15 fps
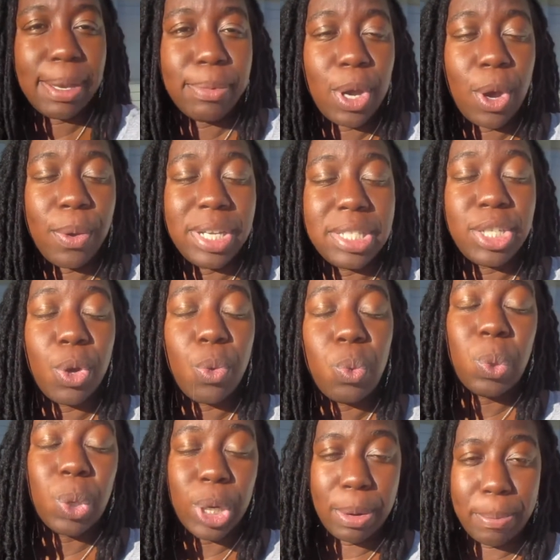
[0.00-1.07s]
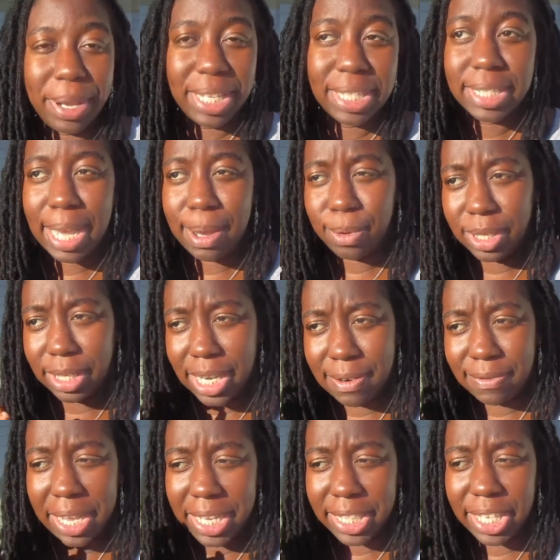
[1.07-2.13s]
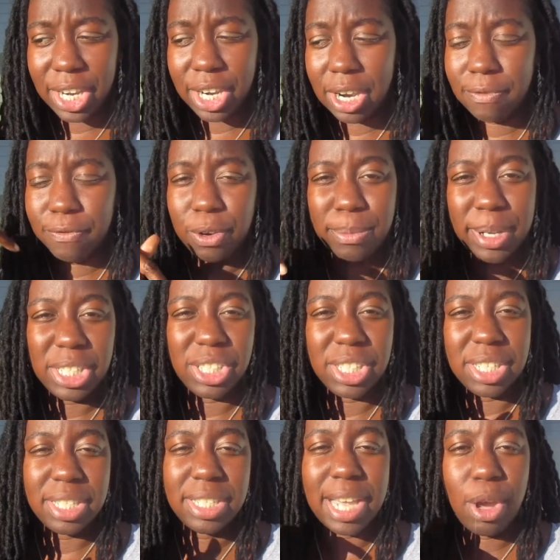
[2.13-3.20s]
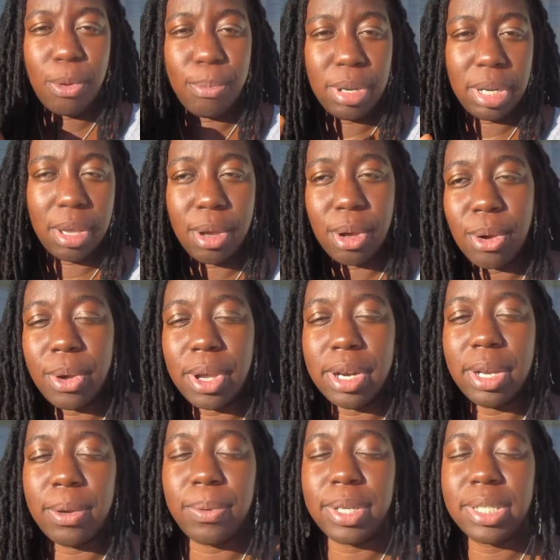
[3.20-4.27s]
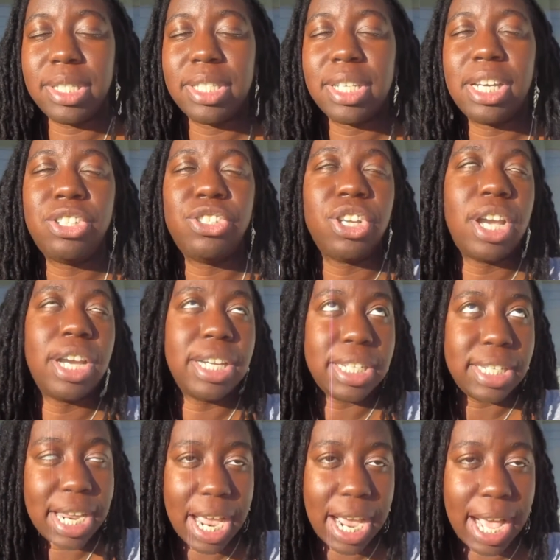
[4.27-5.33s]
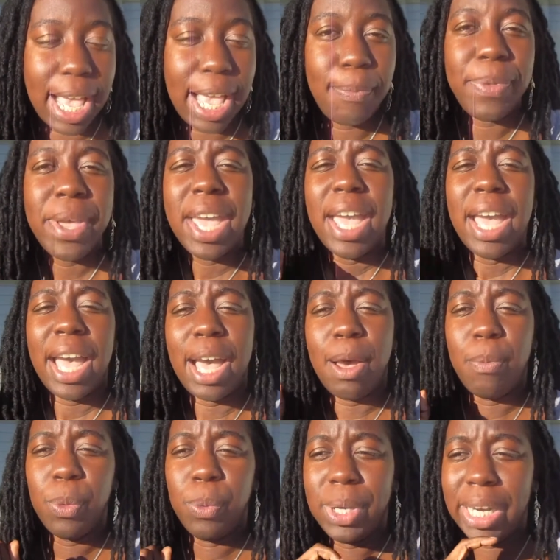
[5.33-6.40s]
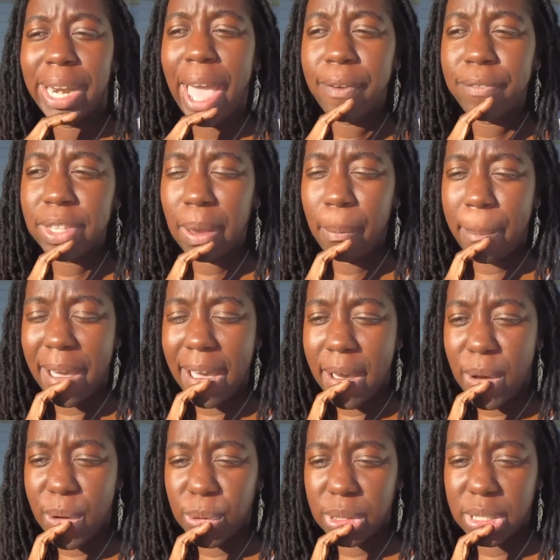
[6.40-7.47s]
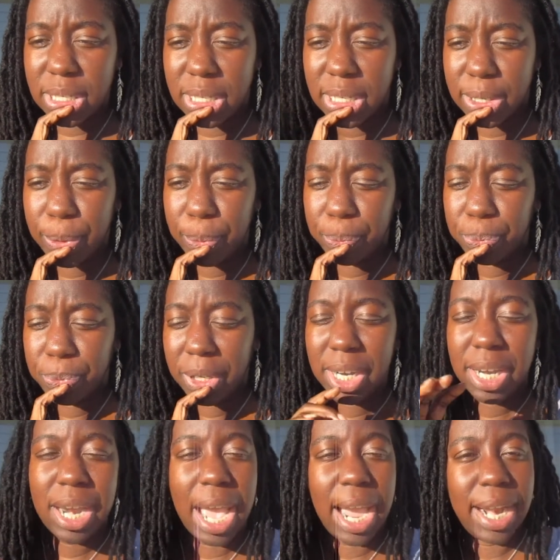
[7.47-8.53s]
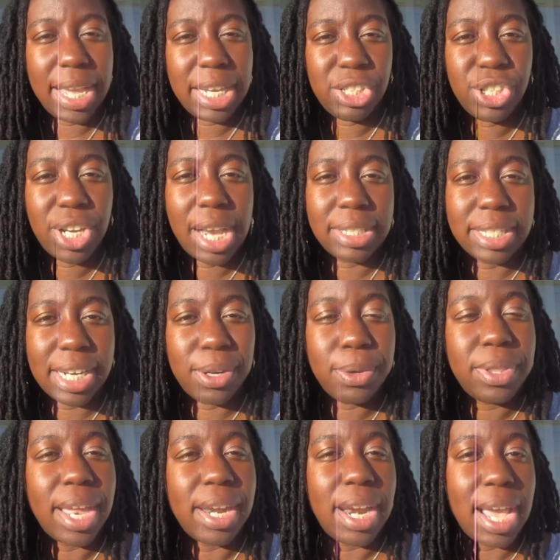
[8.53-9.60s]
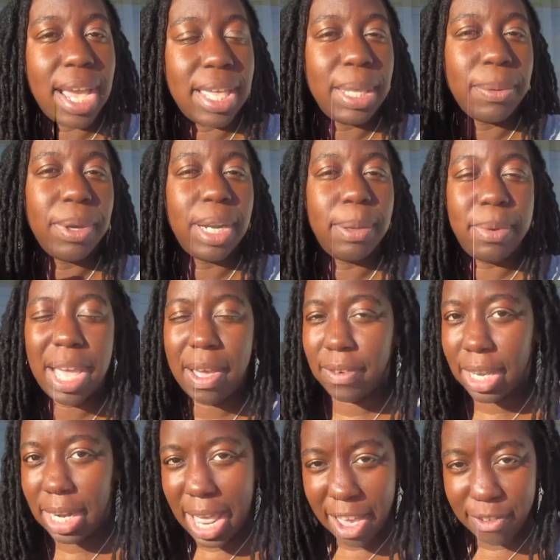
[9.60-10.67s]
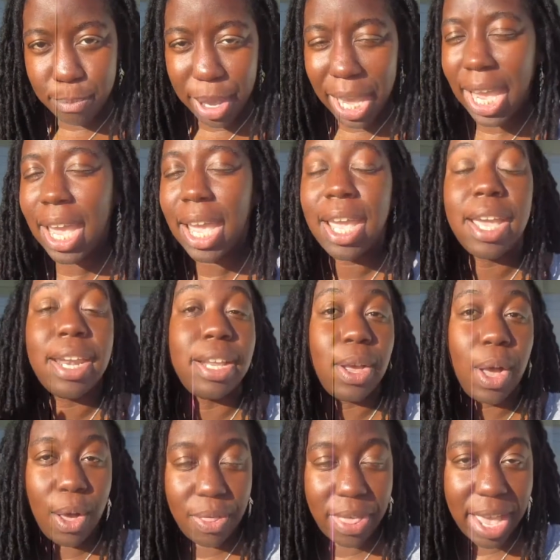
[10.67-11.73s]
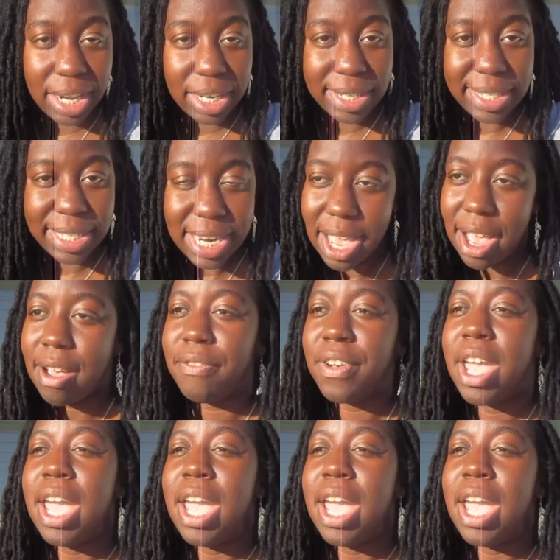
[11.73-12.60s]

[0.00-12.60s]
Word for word: up going to Waterman's. I will leave like their information down below and it was such a good time. Um, we left about 9ish because I knew that 9 they were going to be having a live band and all that good stuff